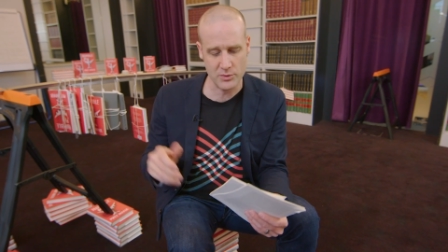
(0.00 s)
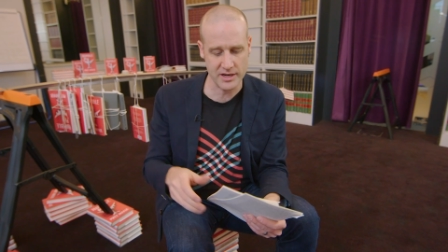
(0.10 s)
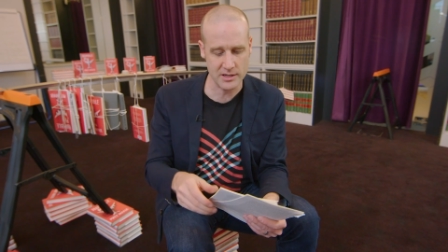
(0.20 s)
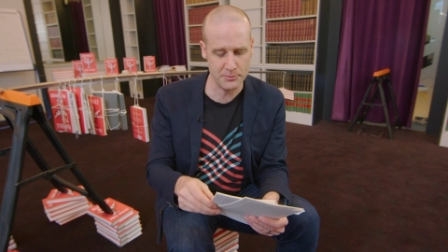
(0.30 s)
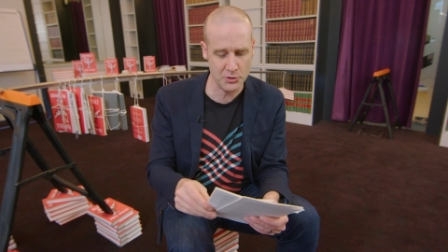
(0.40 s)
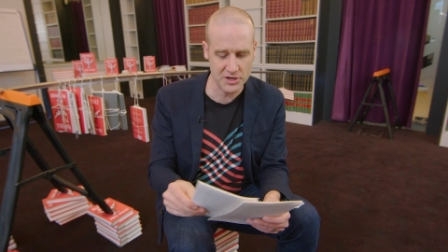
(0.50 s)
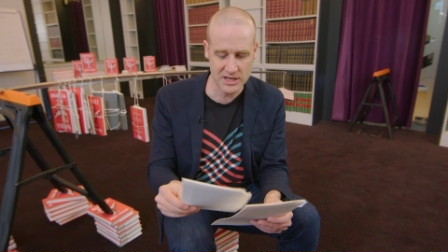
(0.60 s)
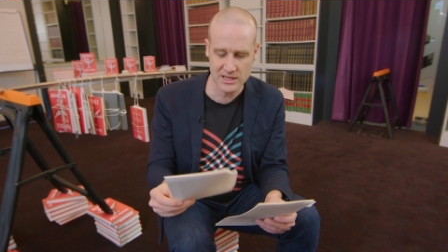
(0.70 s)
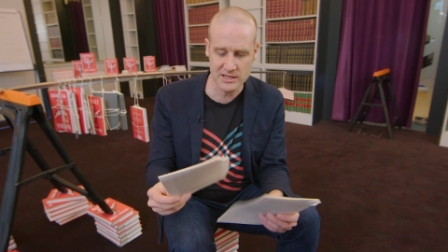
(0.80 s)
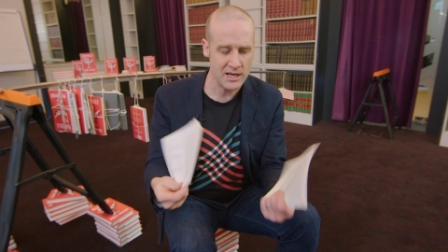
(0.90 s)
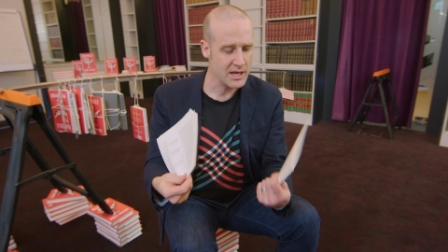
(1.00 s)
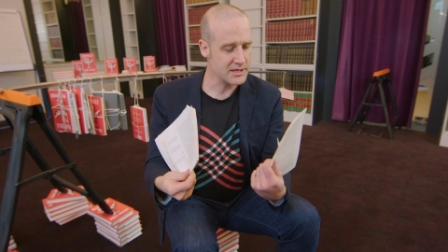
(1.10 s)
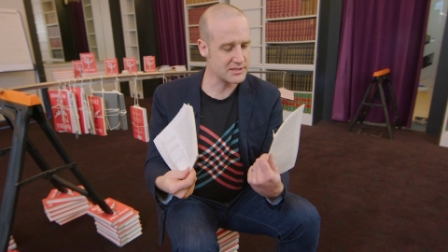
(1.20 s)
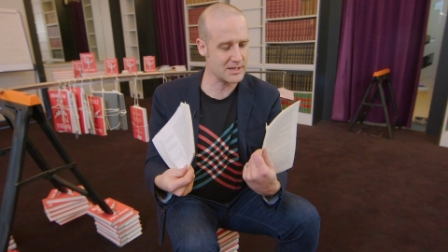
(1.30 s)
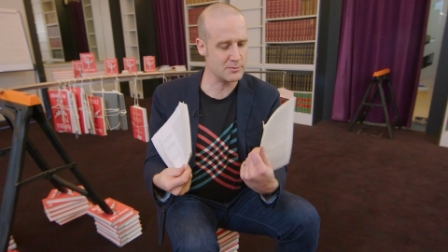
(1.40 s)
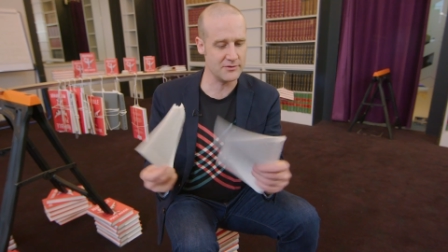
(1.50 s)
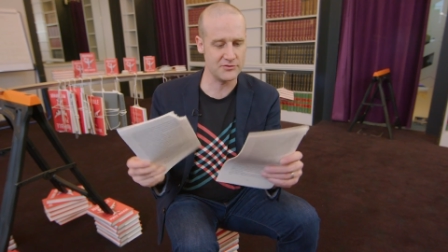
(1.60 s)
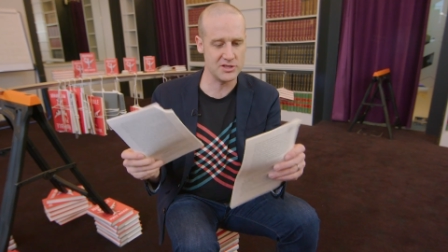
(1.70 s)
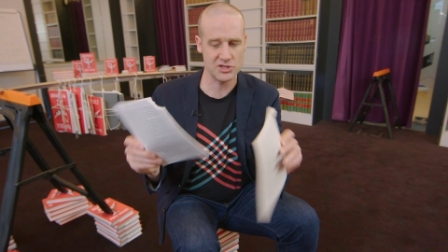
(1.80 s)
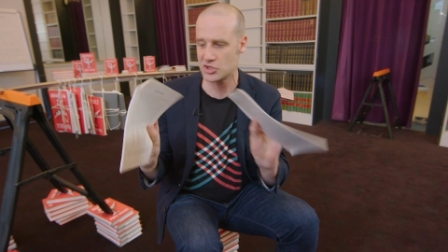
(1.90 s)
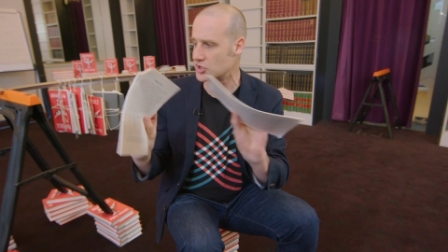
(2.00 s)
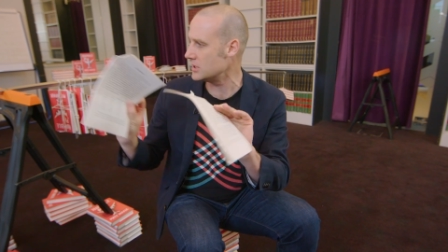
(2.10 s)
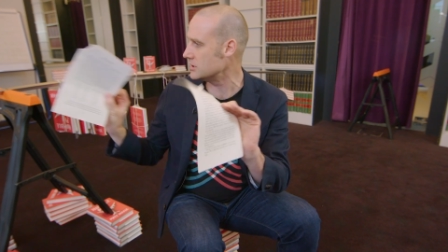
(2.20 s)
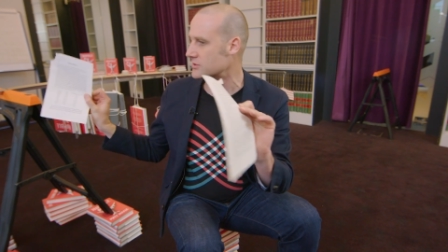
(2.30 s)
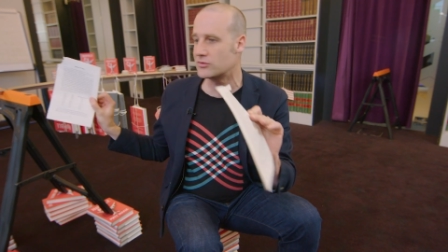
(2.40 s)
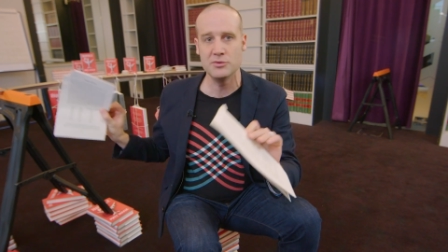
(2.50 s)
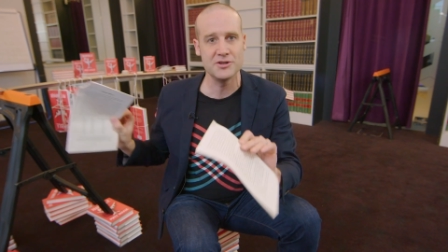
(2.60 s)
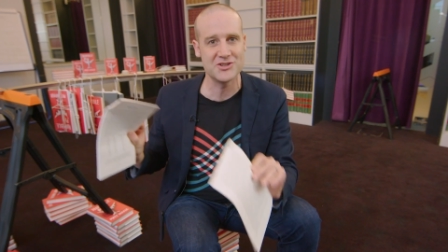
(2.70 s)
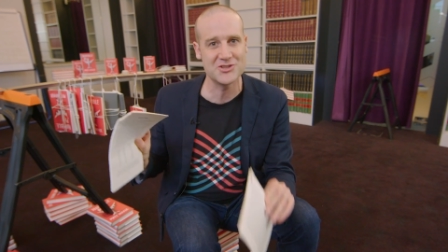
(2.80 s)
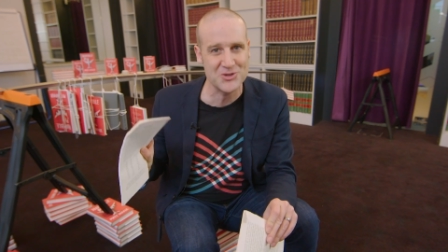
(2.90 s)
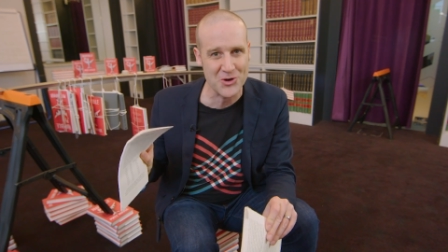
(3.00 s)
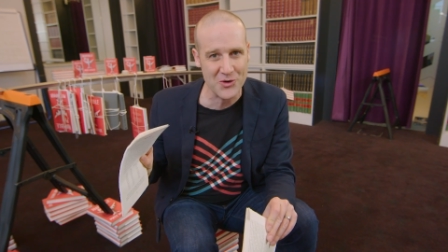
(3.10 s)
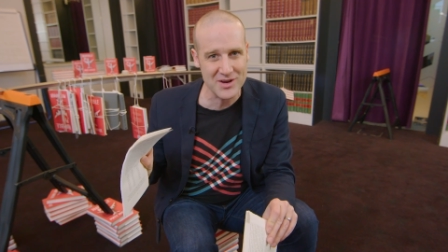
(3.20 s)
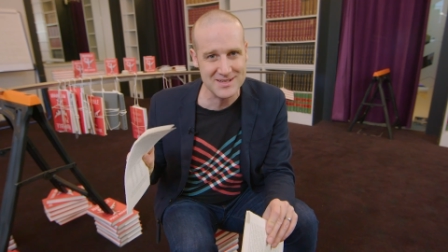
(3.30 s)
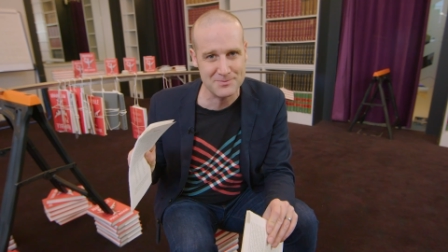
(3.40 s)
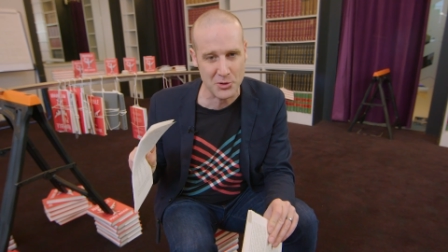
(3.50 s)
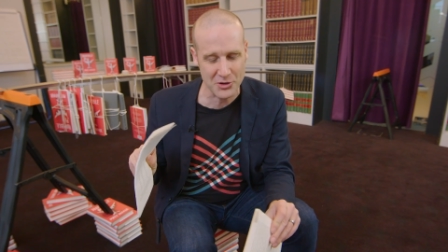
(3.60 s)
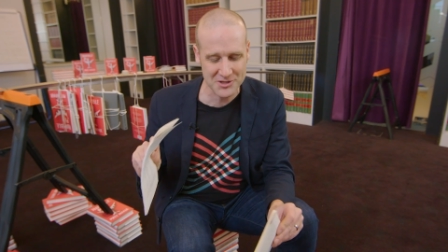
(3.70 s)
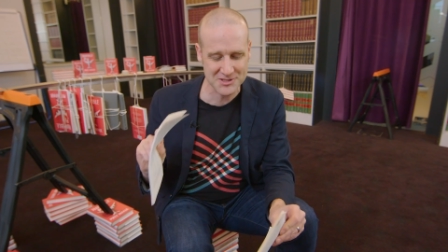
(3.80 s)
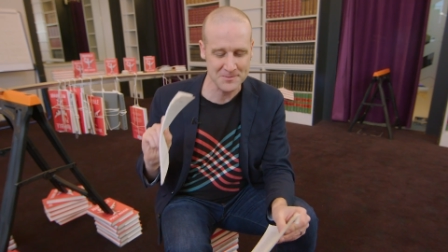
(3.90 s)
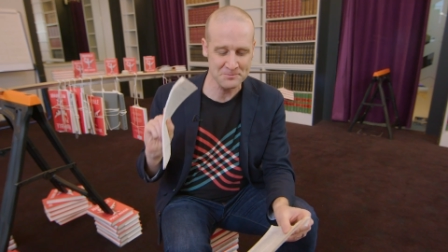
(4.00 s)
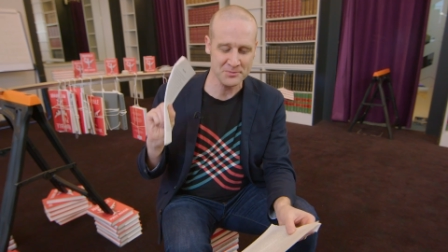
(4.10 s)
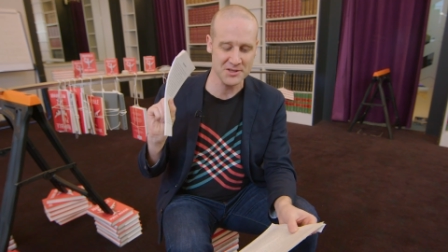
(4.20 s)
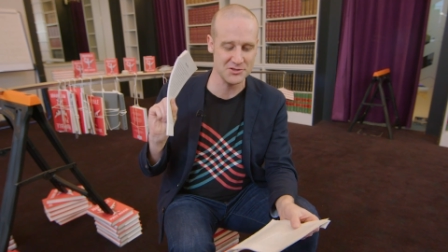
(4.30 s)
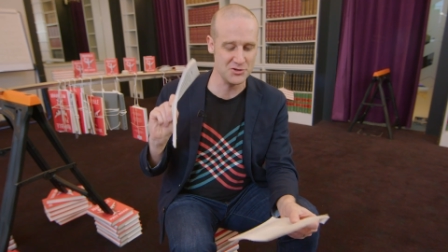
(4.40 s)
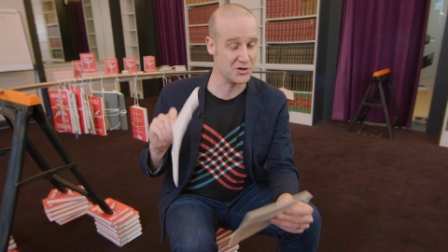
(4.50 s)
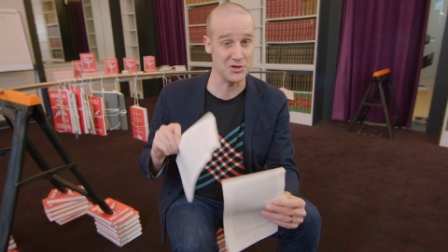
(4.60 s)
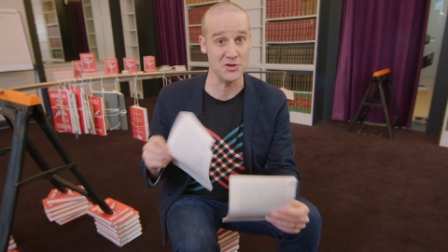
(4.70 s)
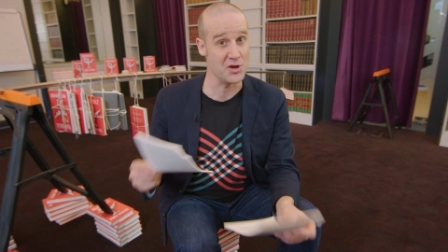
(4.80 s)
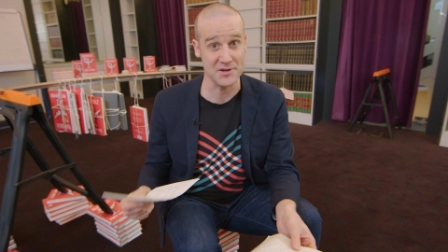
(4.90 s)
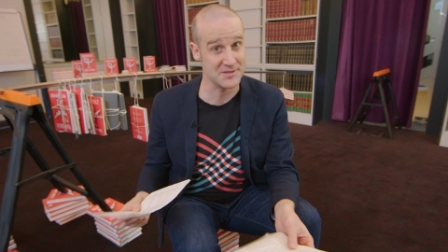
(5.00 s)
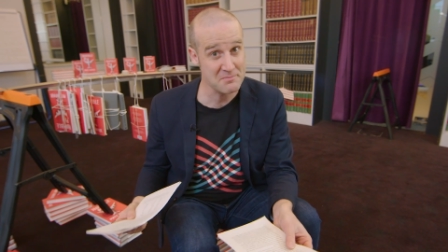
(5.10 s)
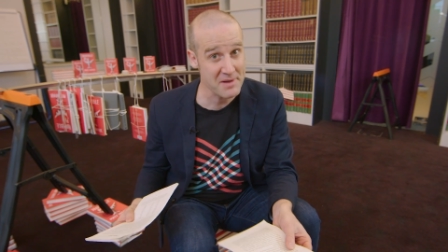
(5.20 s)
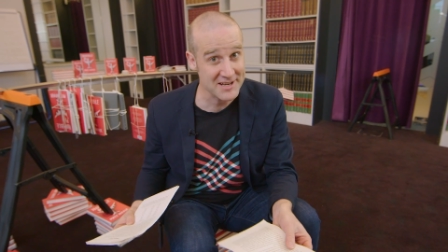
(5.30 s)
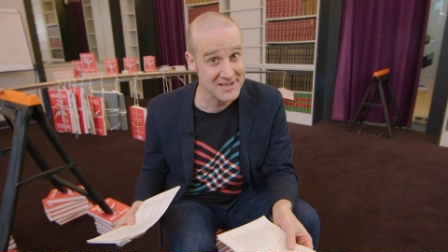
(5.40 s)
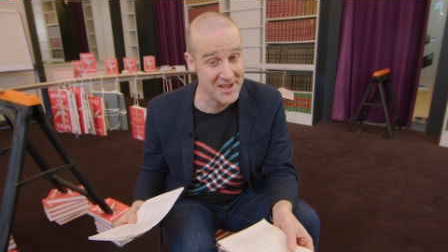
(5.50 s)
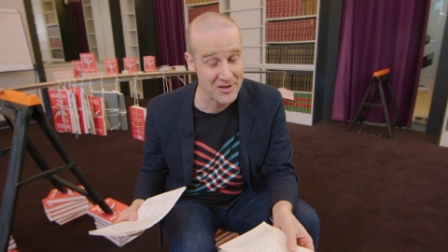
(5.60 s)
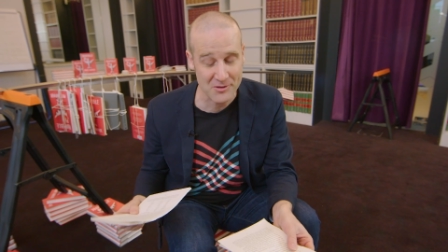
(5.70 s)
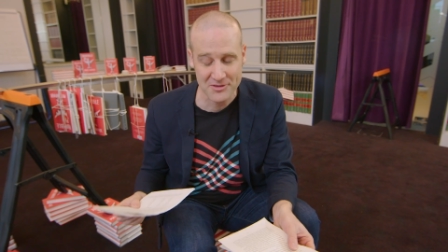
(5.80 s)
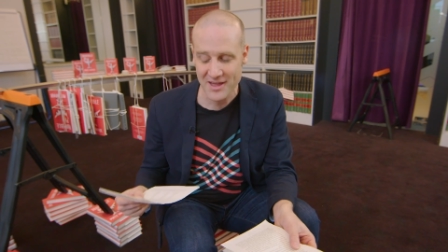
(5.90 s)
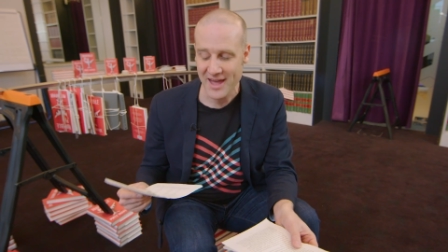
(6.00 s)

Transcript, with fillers: We're going to put in some of the sheets from the destroyed books so you can nurse them back to health.